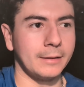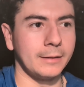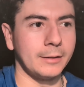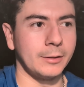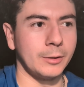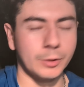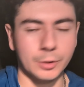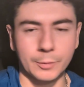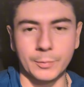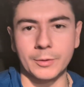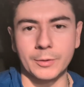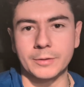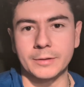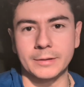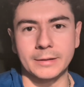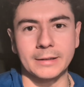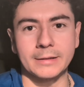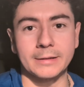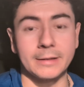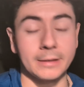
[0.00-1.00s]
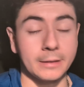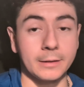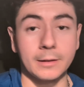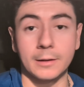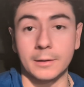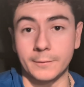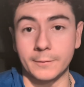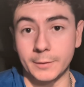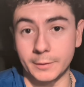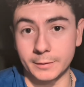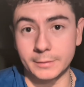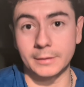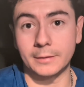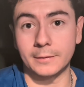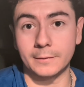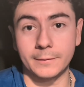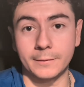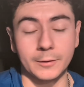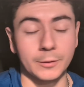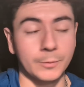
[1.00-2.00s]
You're the person that's taking care of
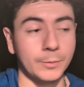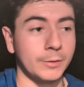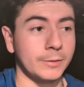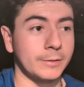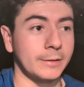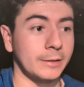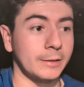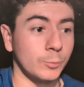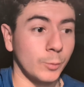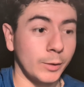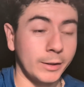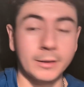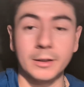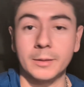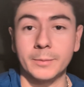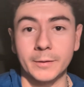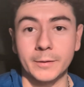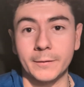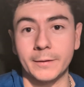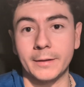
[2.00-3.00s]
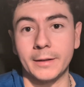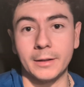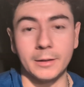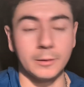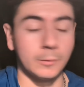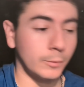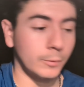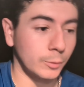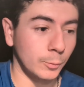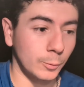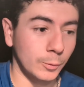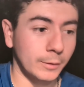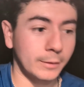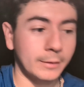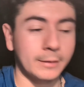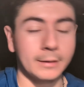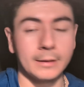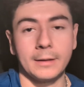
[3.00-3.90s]
yourself. You're the person that's waking up every day, going to work,